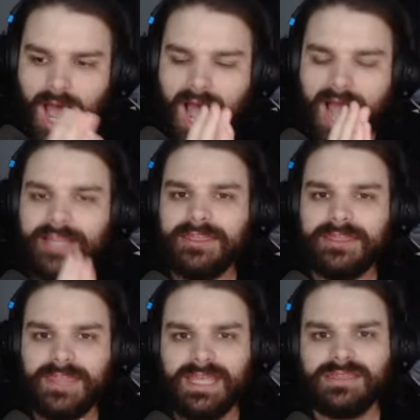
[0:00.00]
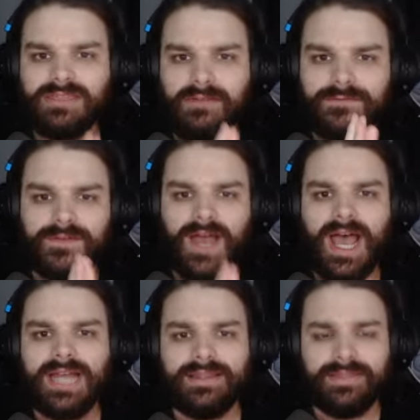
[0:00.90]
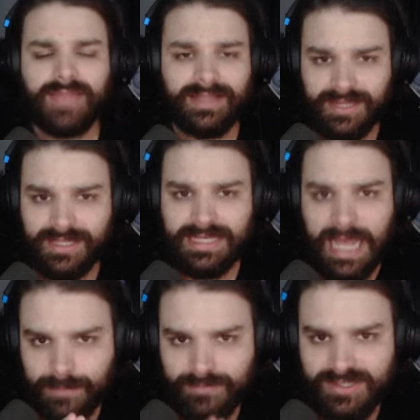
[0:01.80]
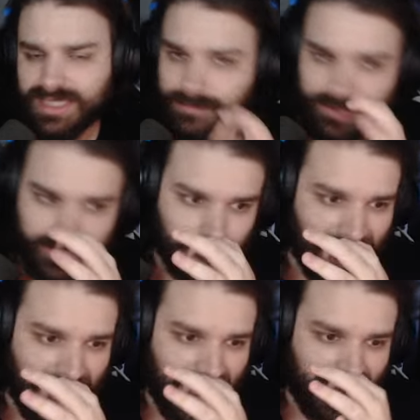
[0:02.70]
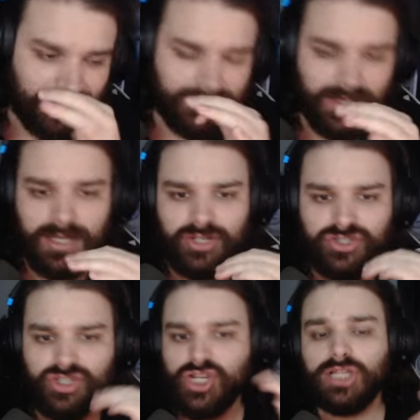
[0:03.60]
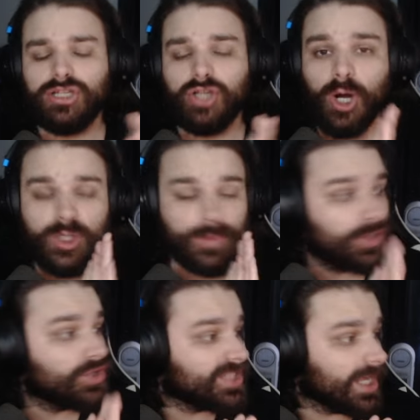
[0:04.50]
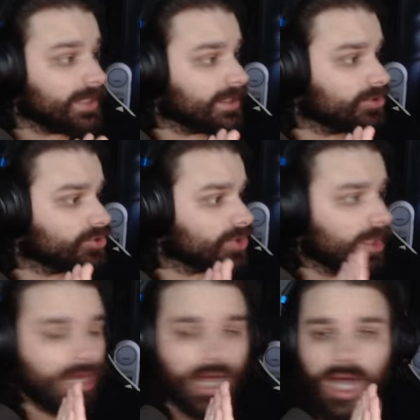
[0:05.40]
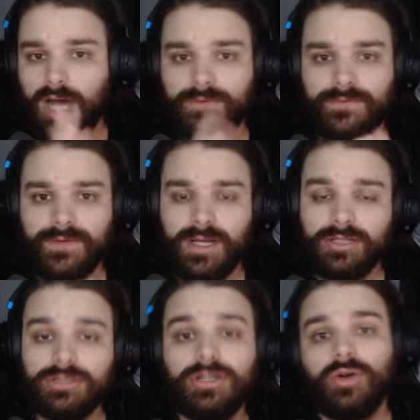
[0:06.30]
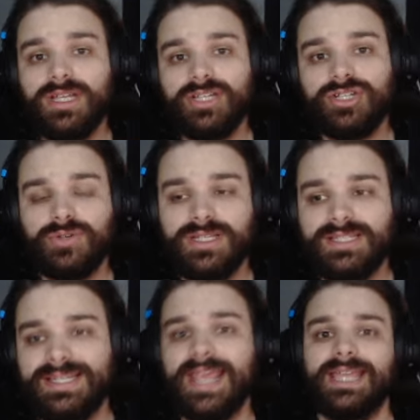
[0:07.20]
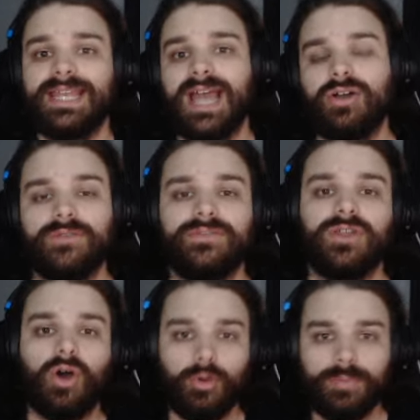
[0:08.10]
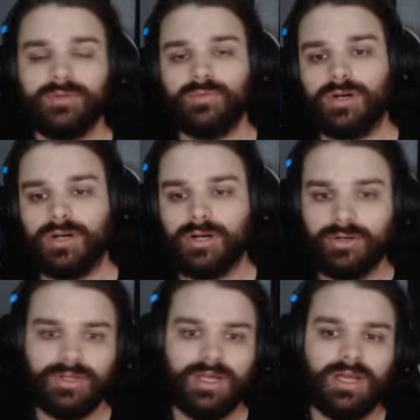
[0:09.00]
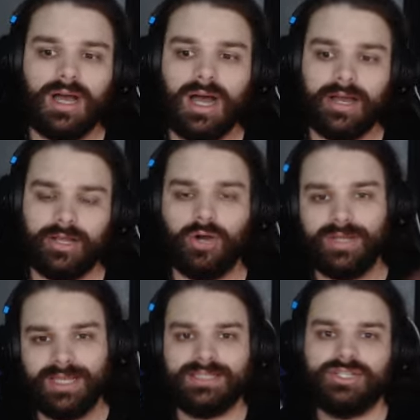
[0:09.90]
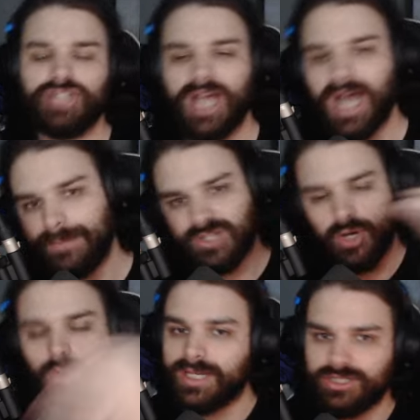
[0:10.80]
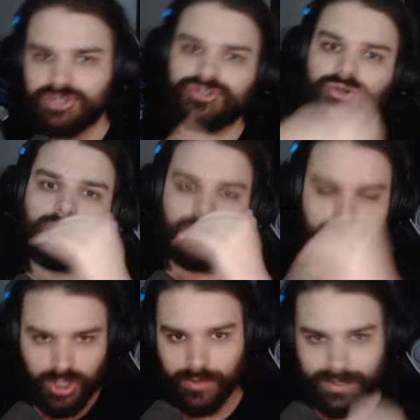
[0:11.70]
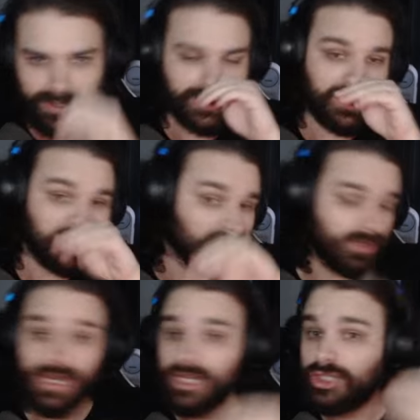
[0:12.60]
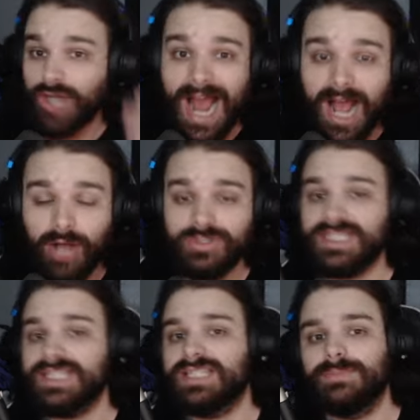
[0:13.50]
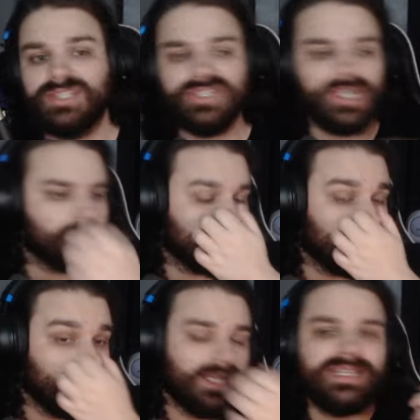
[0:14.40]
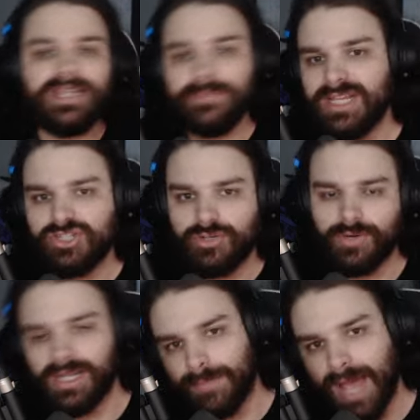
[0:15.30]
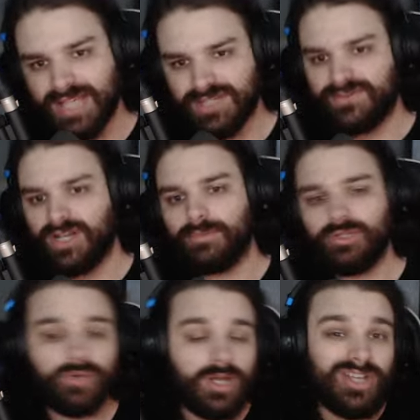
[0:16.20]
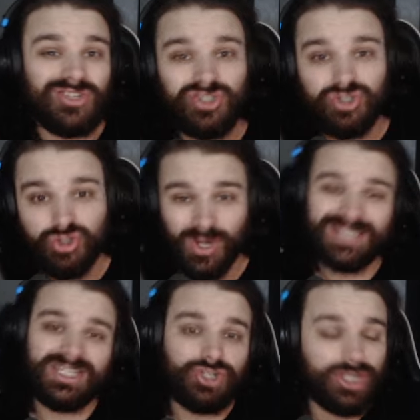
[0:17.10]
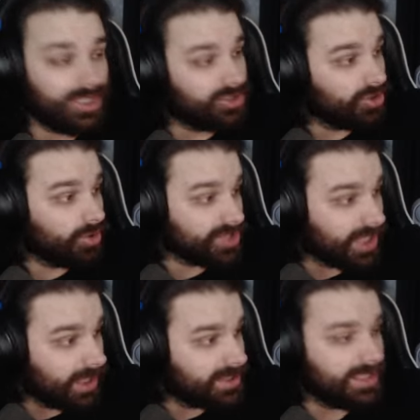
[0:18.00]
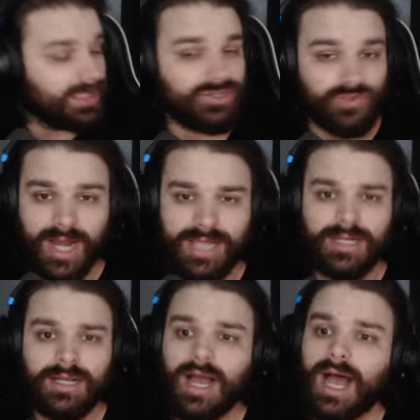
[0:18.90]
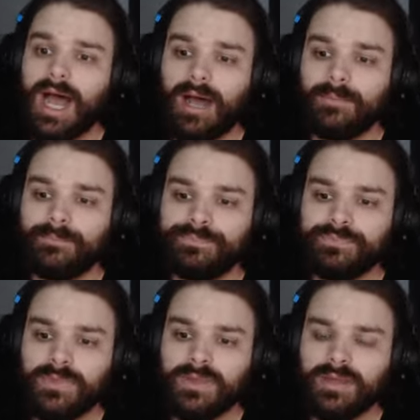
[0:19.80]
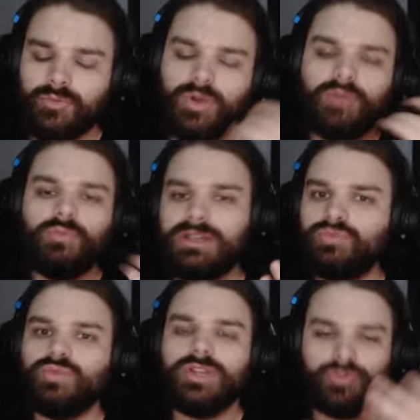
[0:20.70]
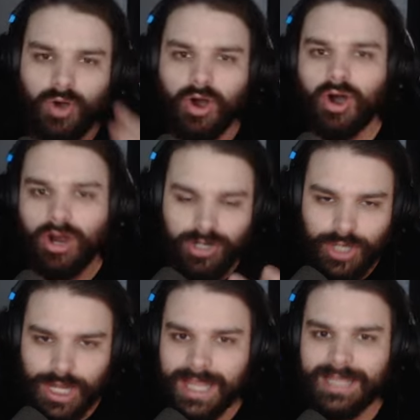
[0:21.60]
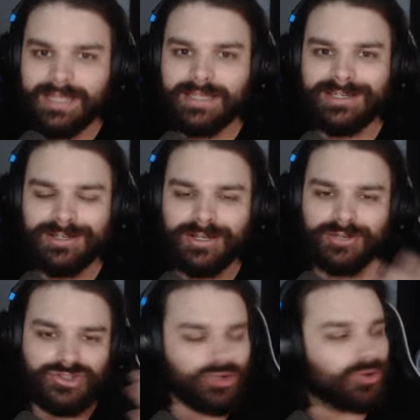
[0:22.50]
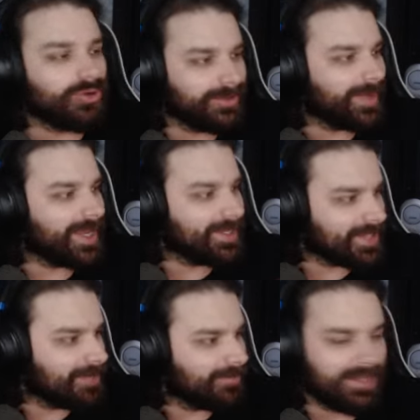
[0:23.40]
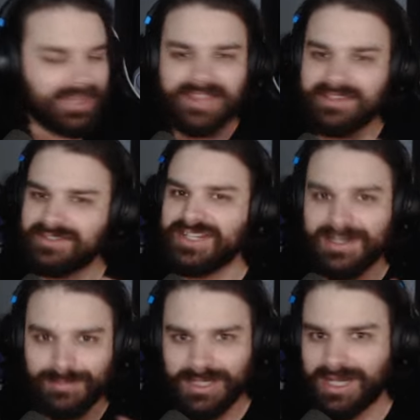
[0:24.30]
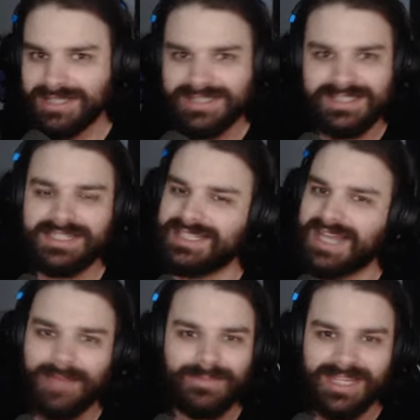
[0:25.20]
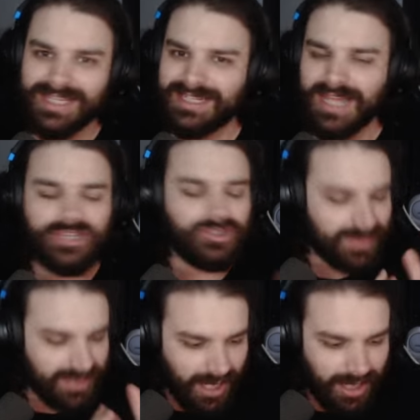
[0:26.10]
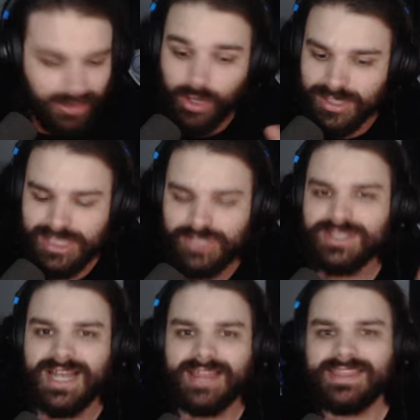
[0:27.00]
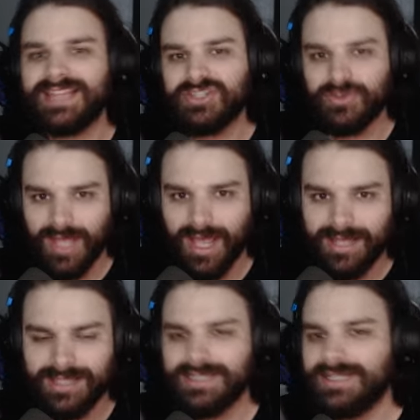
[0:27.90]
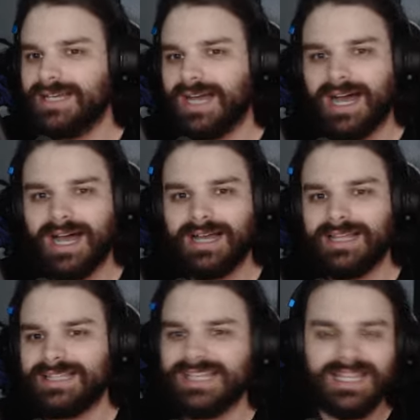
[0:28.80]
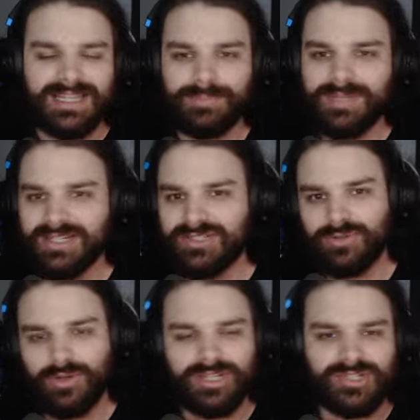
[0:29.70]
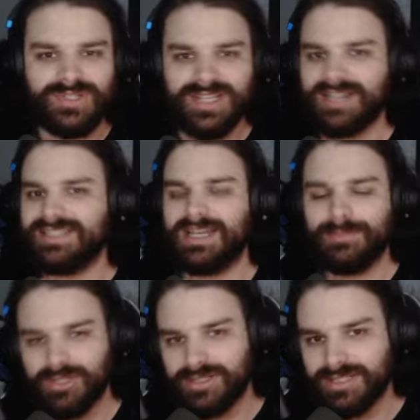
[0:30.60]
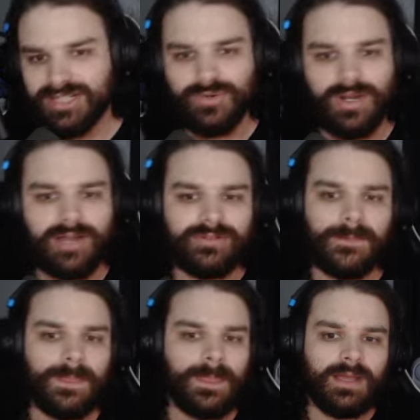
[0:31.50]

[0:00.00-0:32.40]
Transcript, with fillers: I think the fact that the game seems to have such a large percentage of loading screens taken out of the open world, uh, going into shops, going into stores, going into your your house system, etc. To me, is already a massive W. Transitioning into those cutscenes, right? Um, when when you are in a story based game like that, there's gonna be cutscenes, and I mean like it, excuse me, uh, loading screens, and I think that's okay. Uh, it's not like the PS2 loading screens are going to take a million years, or whatever.